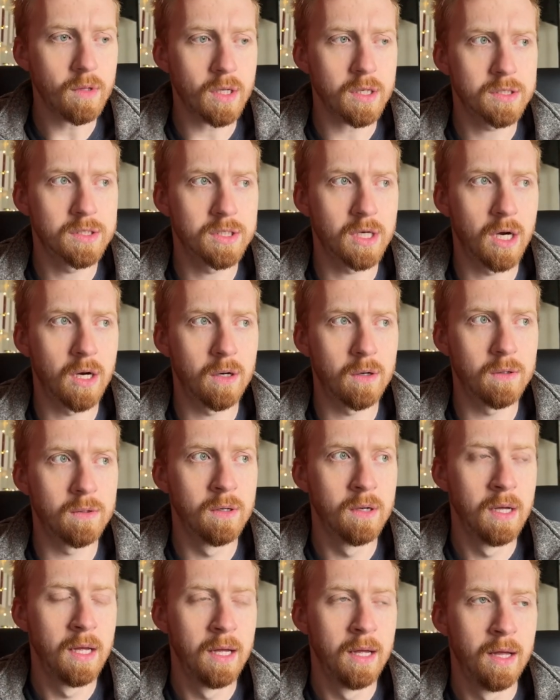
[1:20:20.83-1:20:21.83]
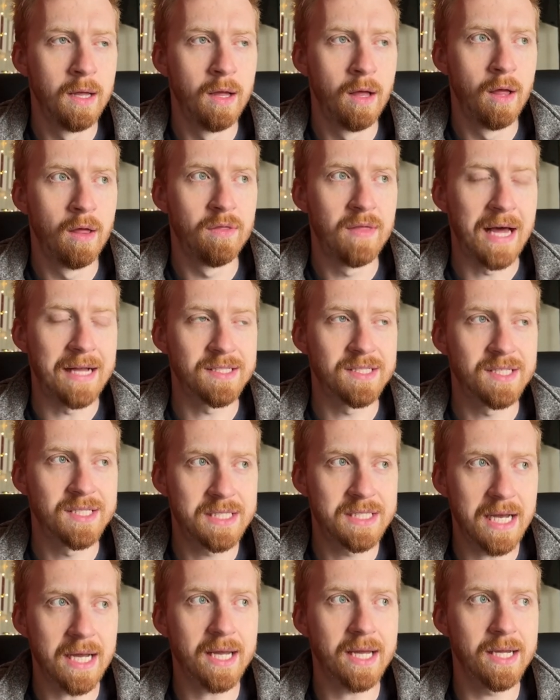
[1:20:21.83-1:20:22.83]
So that
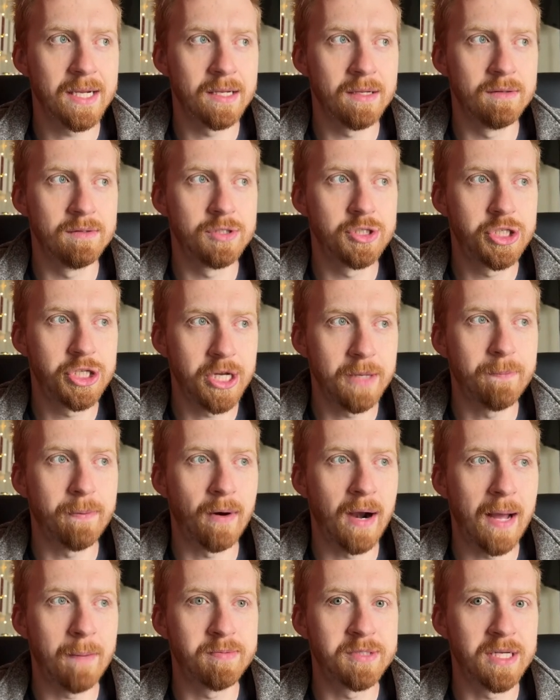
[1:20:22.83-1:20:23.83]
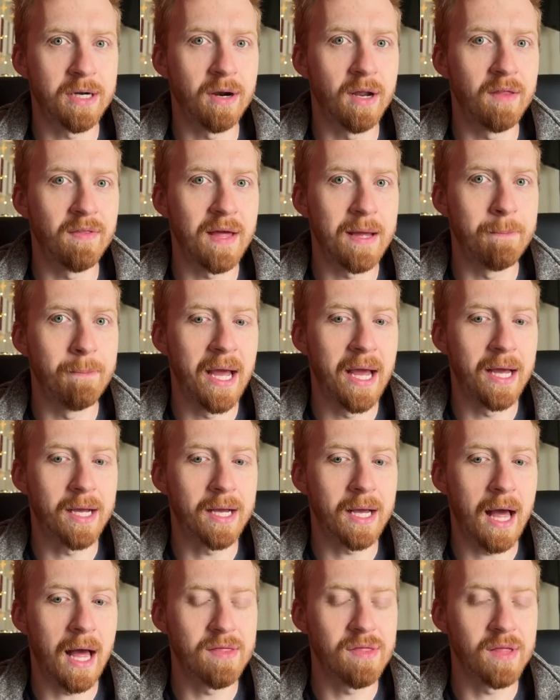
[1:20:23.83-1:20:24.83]
second cheaper Aptera they
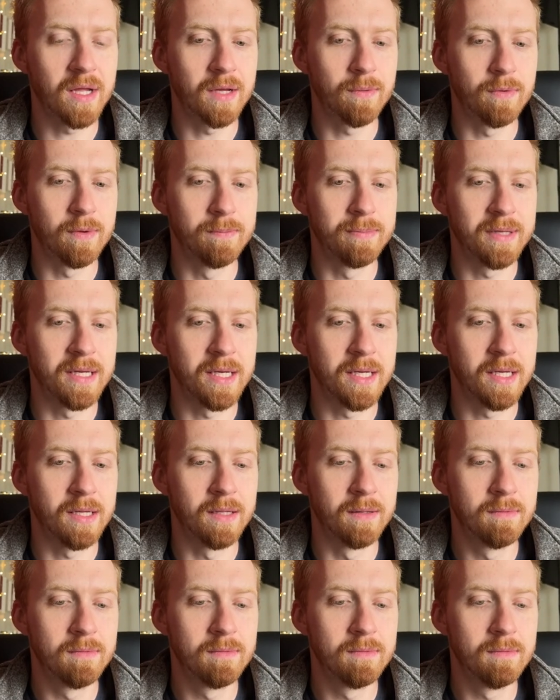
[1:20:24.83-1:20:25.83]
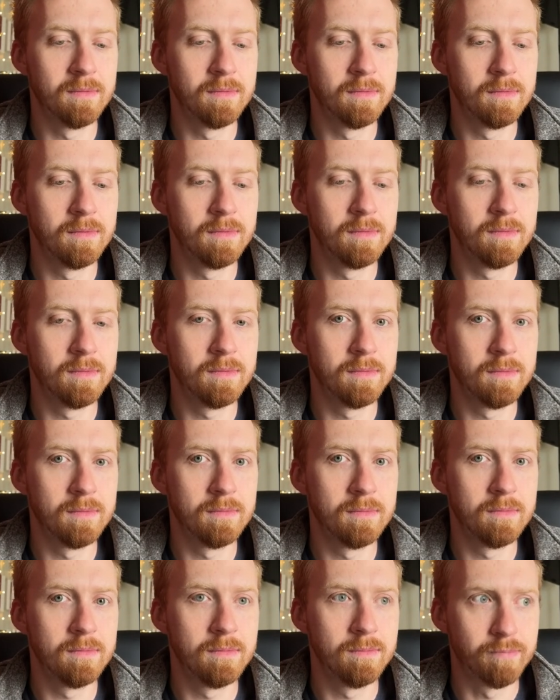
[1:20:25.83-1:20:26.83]
make, I think it will be
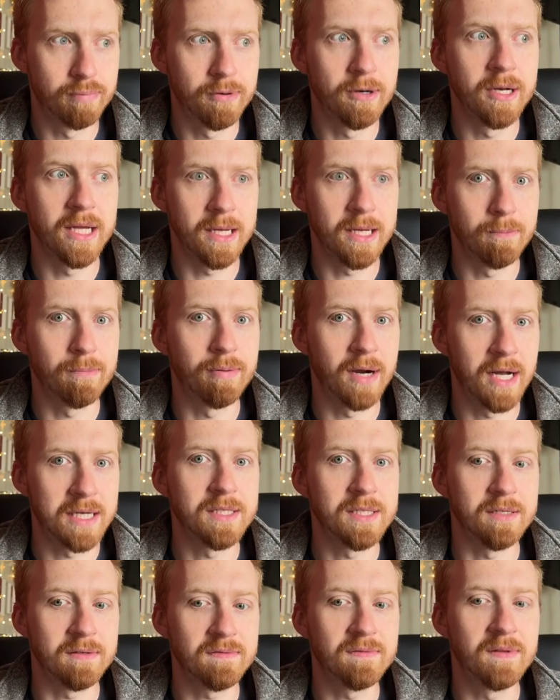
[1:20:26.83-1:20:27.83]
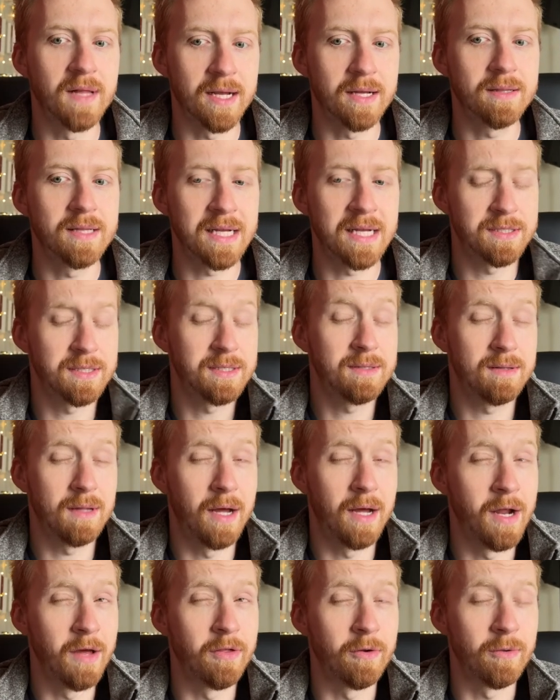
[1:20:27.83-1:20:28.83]
pretty impressive. Like, that's
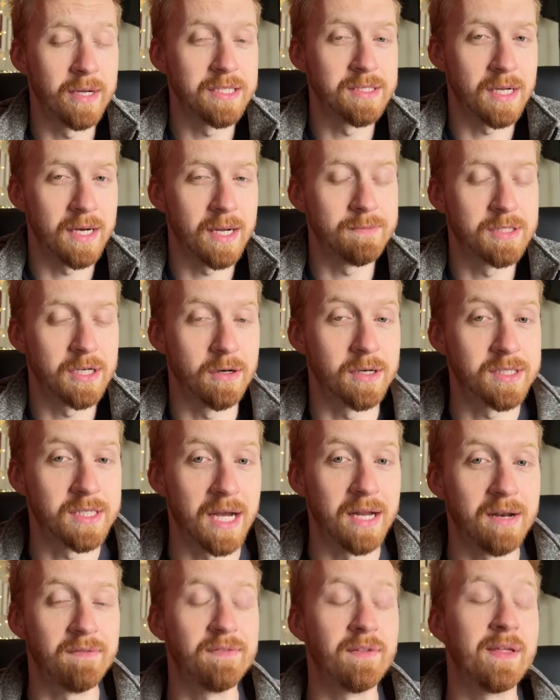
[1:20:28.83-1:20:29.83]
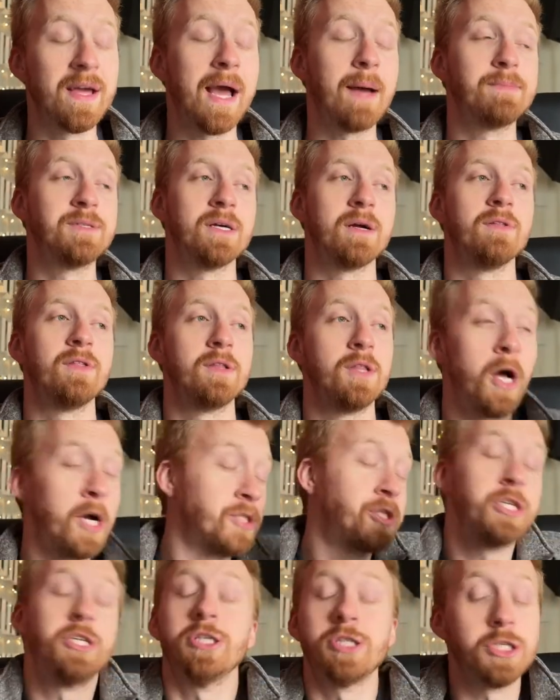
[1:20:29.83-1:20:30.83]
another reason I'm so excited for the Aptera. The
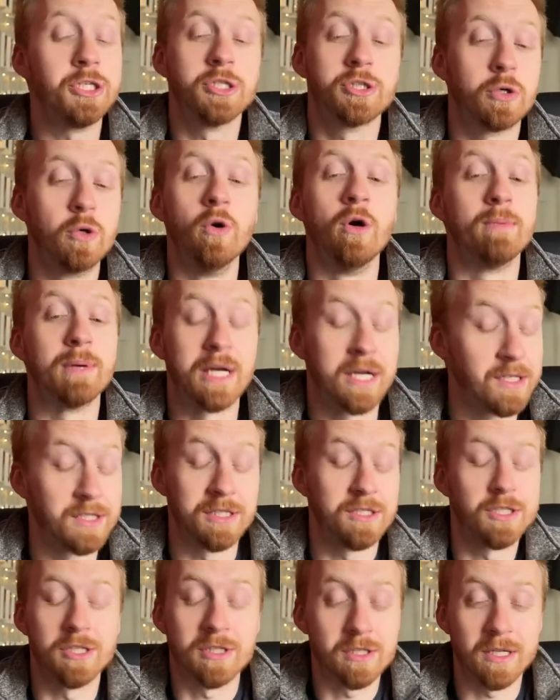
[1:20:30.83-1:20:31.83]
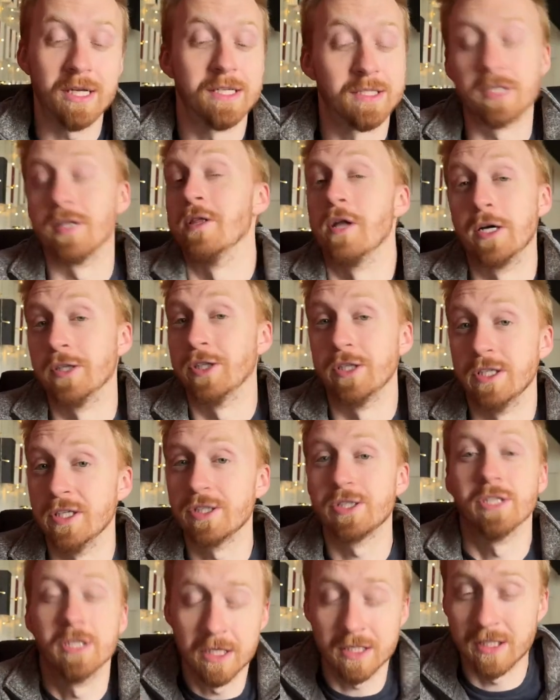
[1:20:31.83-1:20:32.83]
launch edition is cool because it's the launch
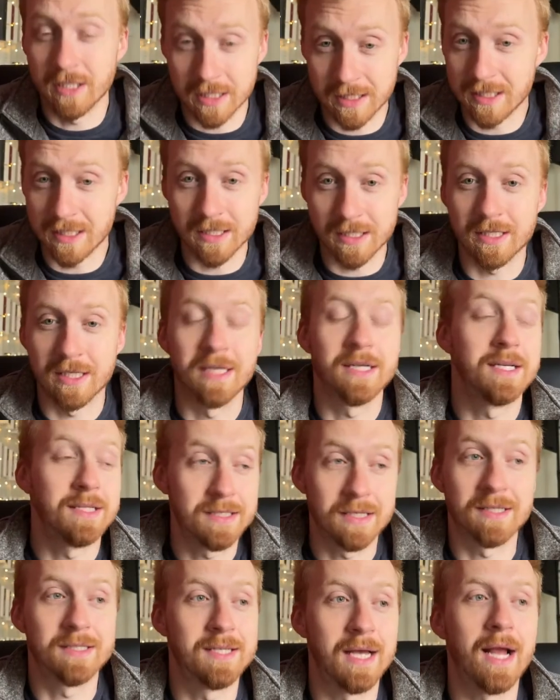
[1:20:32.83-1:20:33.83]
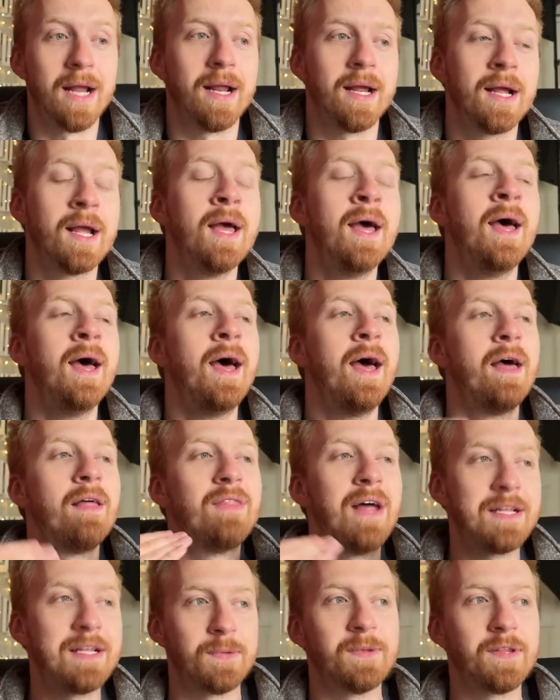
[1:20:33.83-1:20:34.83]
edition. It's existing. It's exciting.
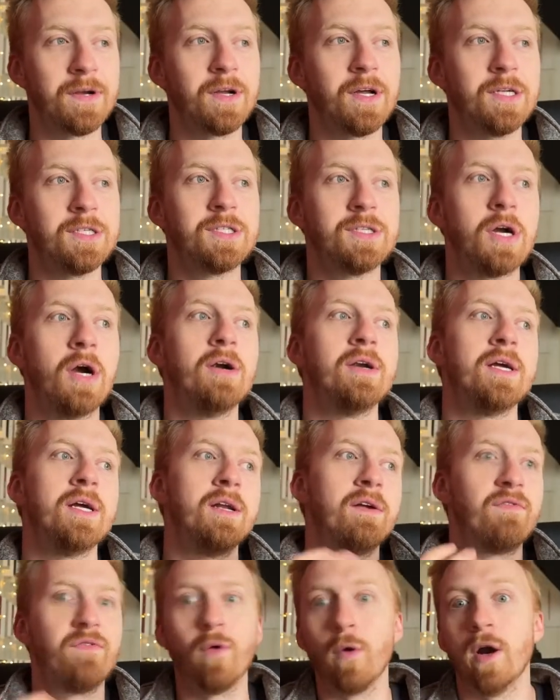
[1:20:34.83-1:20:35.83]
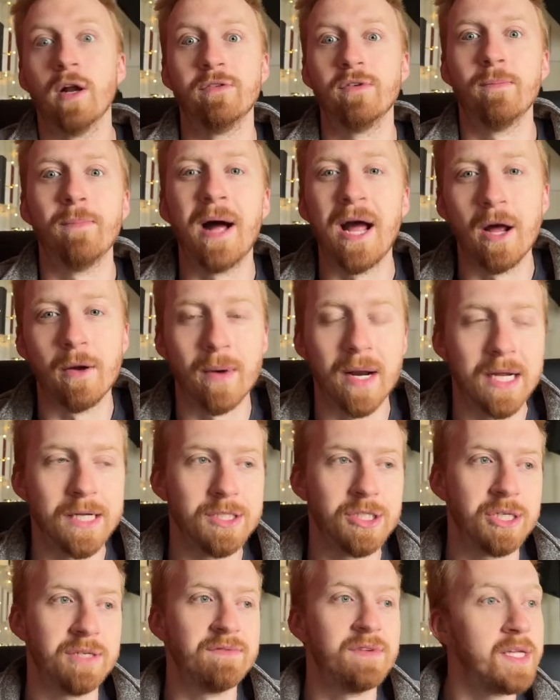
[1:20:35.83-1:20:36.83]
That's what they're going to start in, a 400-mile
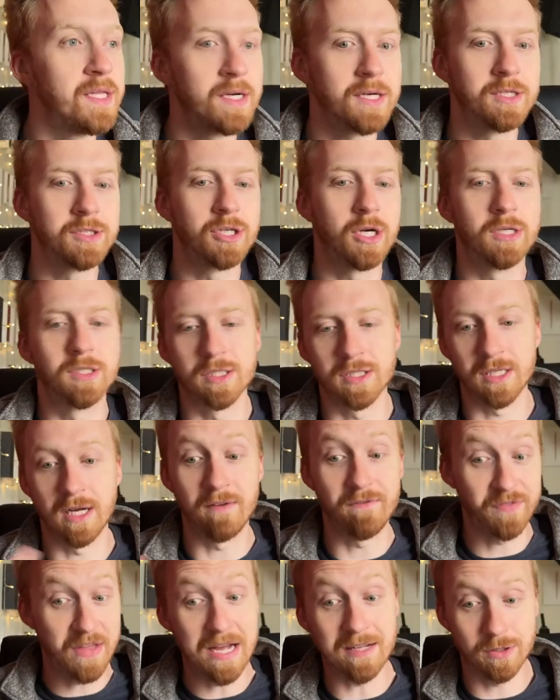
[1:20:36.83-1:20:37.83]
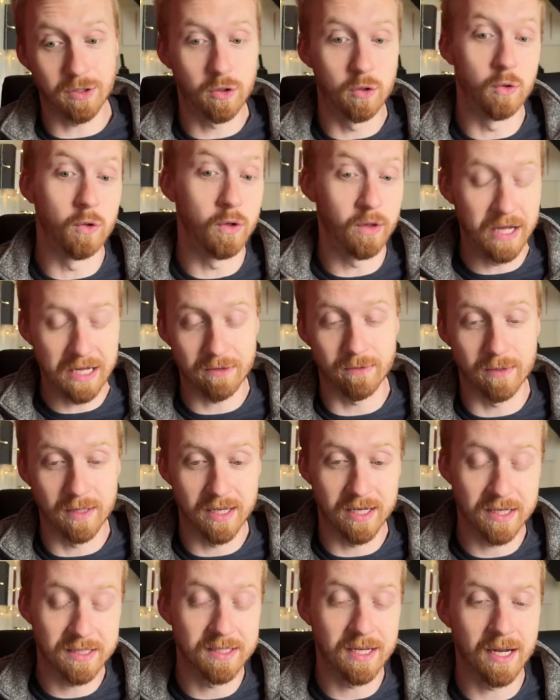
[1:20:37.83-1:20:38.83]
range EV that can charge itself. That's cool. That's
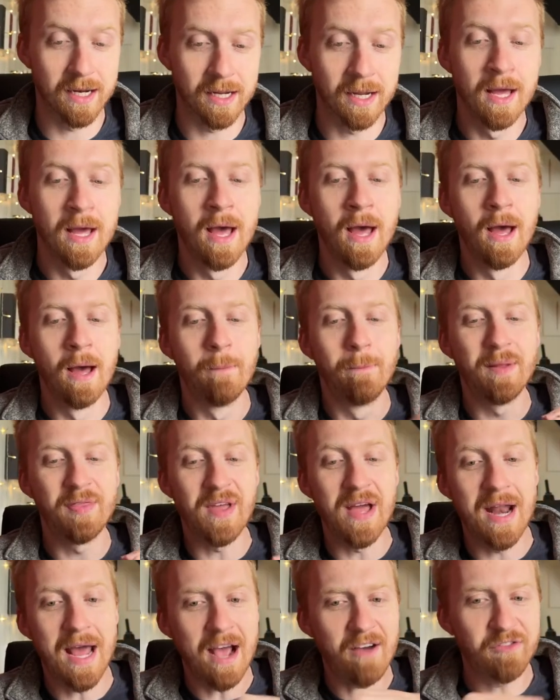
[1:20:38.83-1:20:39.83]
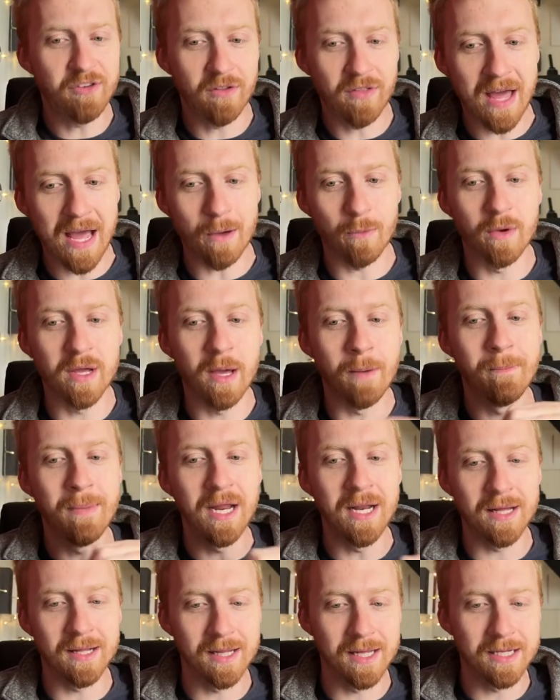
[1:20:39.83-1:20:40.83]
really exciting. But then after that, we
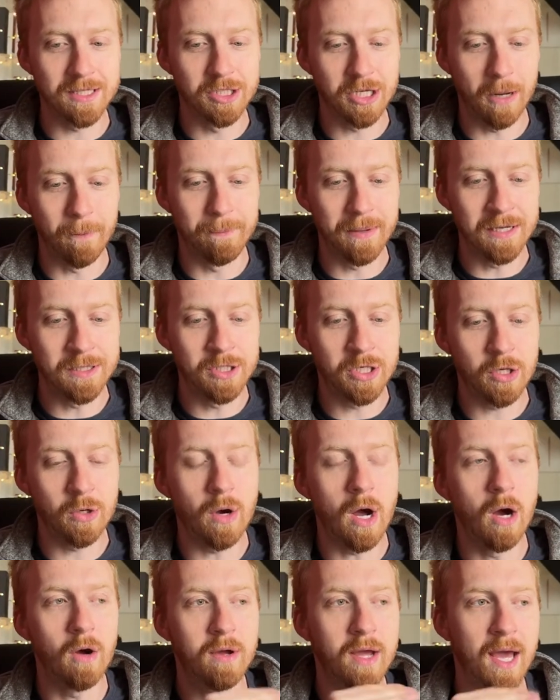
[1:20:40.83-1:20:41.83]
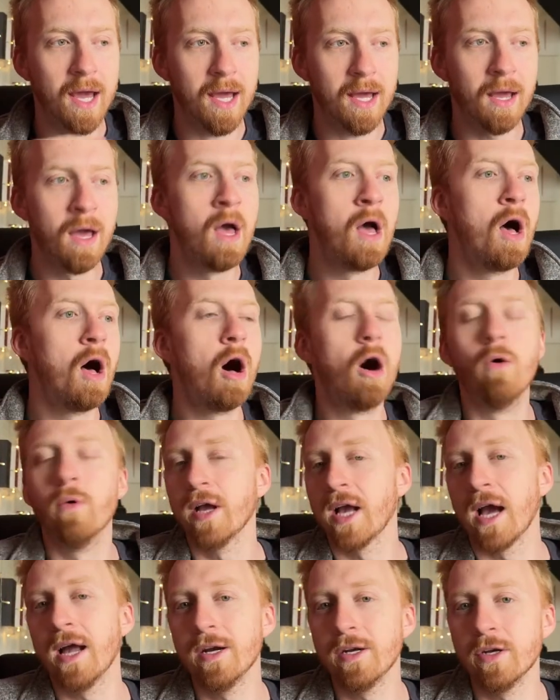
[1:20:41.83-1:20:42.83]
immediately jump into, okay, all we
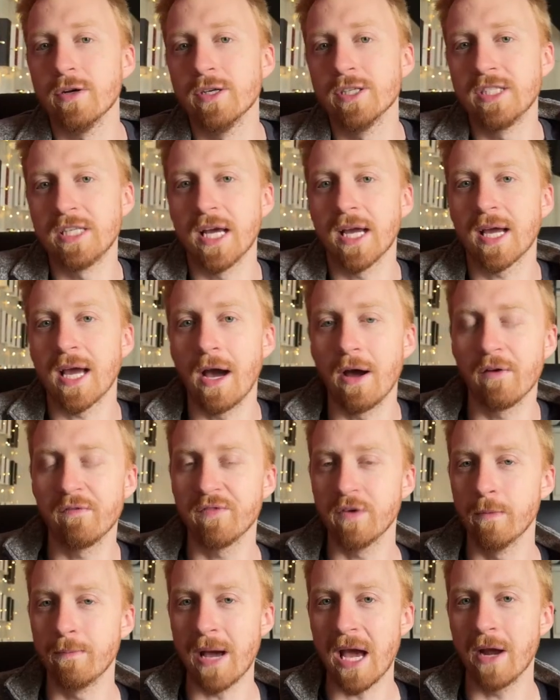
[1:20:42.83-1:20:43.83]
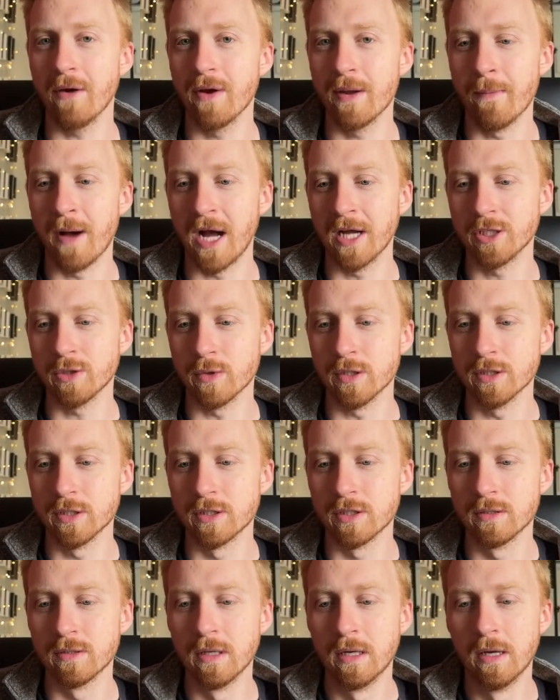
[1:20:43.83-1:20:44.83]
got to do is take out a few battery
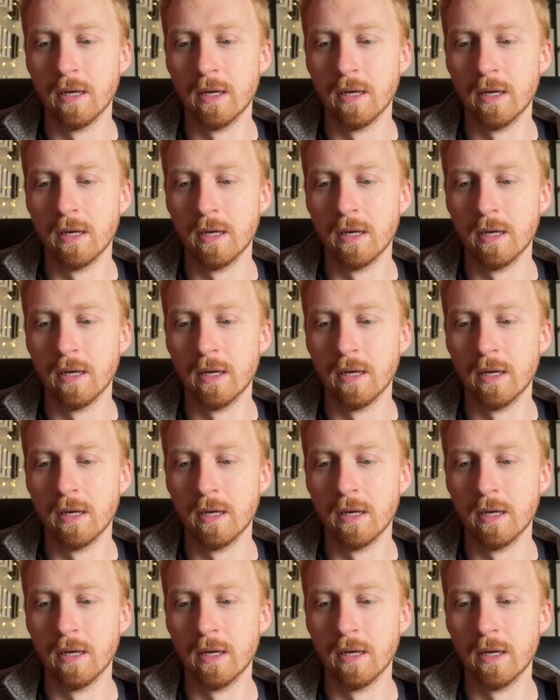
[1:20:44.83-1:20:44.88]
modules.